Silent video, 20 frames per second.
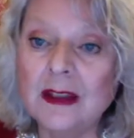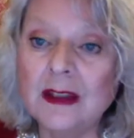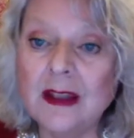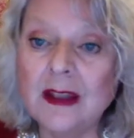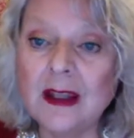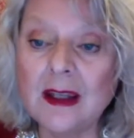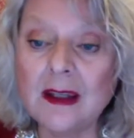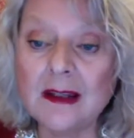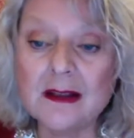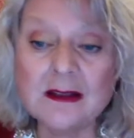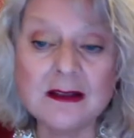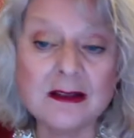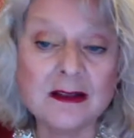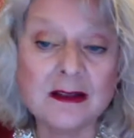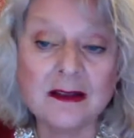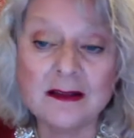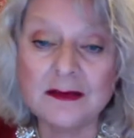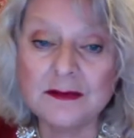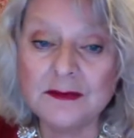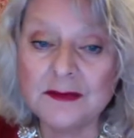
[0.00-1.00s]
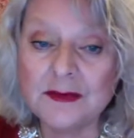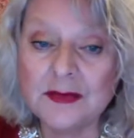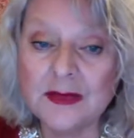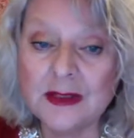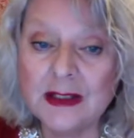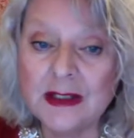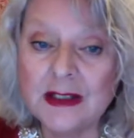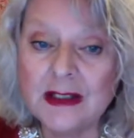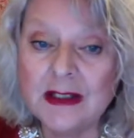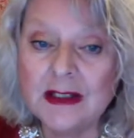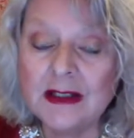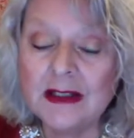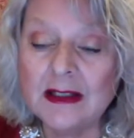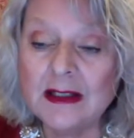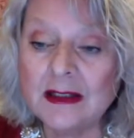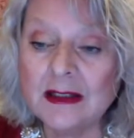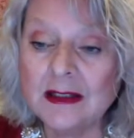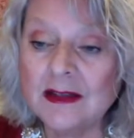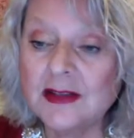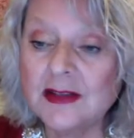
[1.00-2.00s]
as
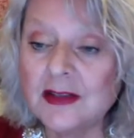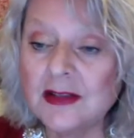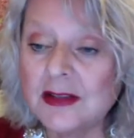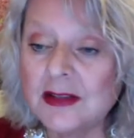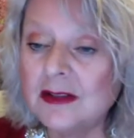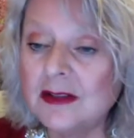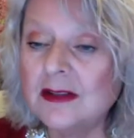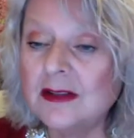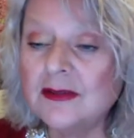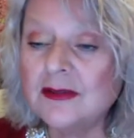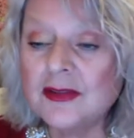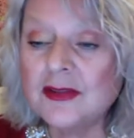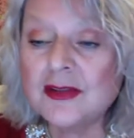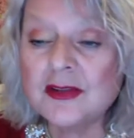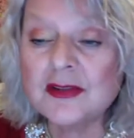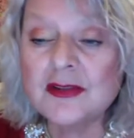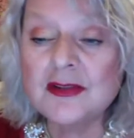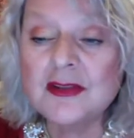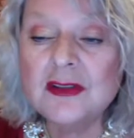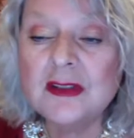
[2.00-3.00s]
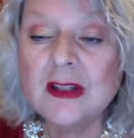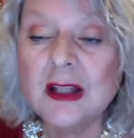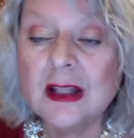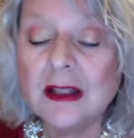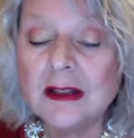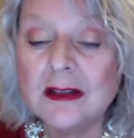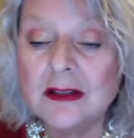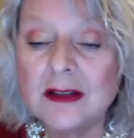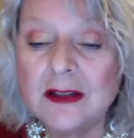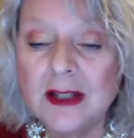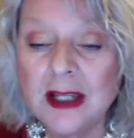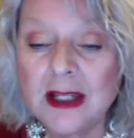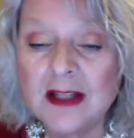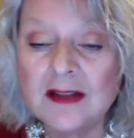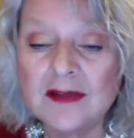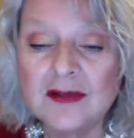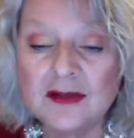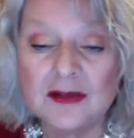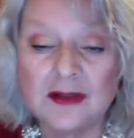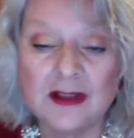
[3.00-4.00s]
it's just like
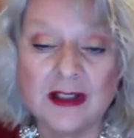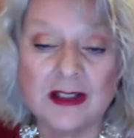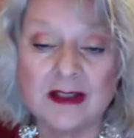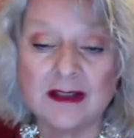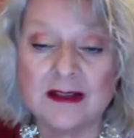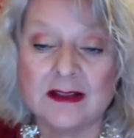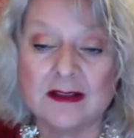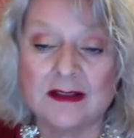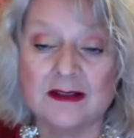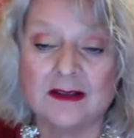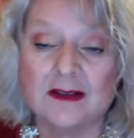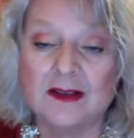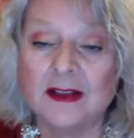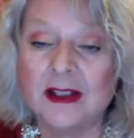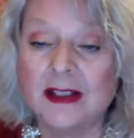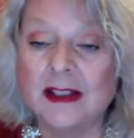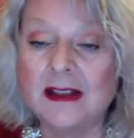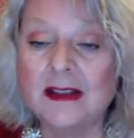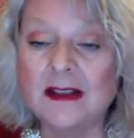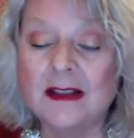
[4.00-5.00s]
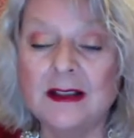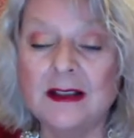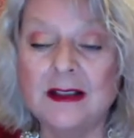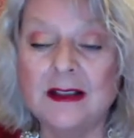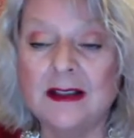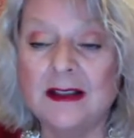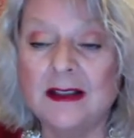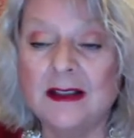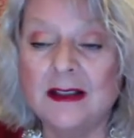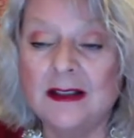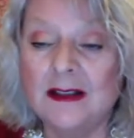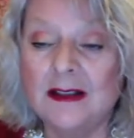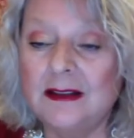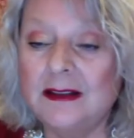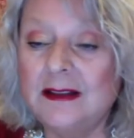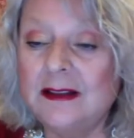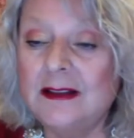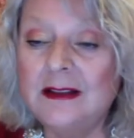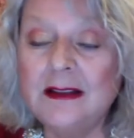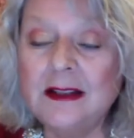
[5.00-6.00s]
nature does it, okay?
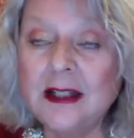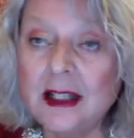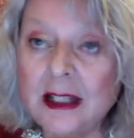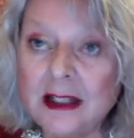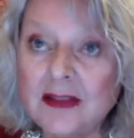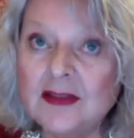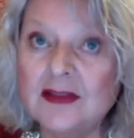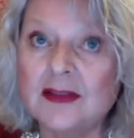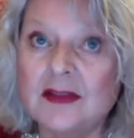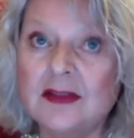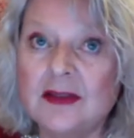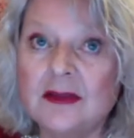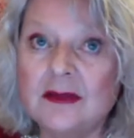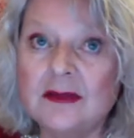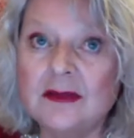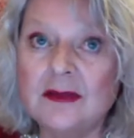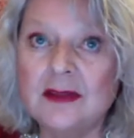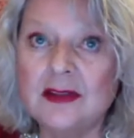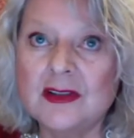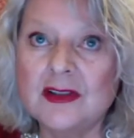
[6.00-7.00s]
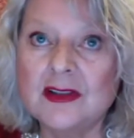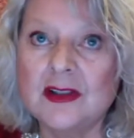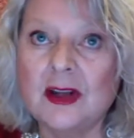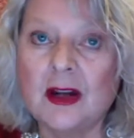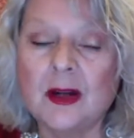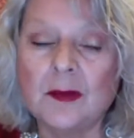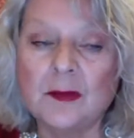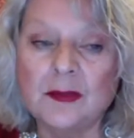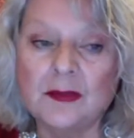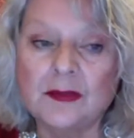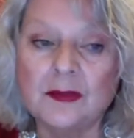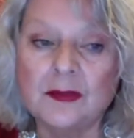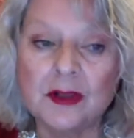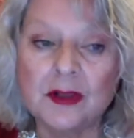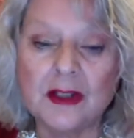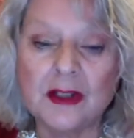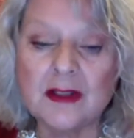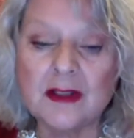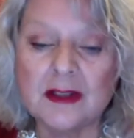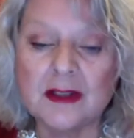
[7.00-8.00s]
Nature stops, for
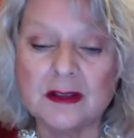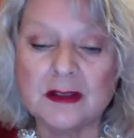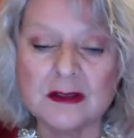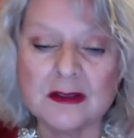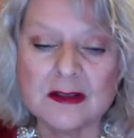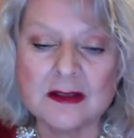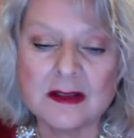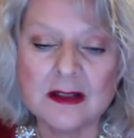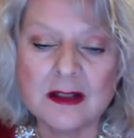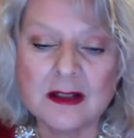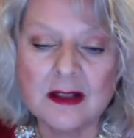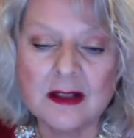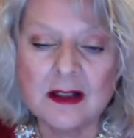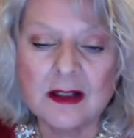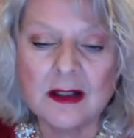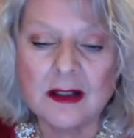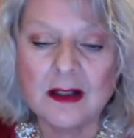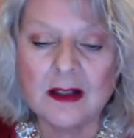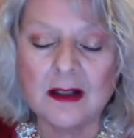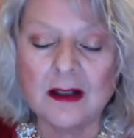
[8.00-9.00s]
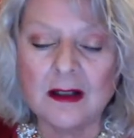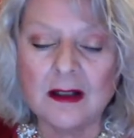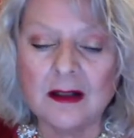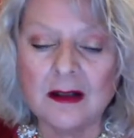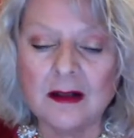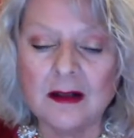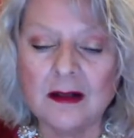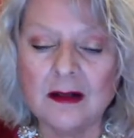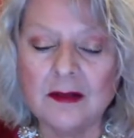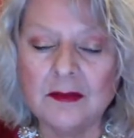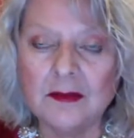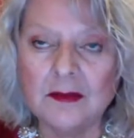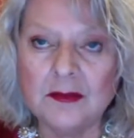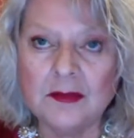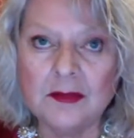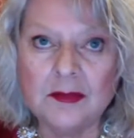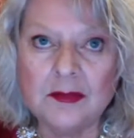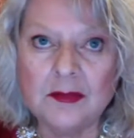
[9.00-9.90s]
instance, when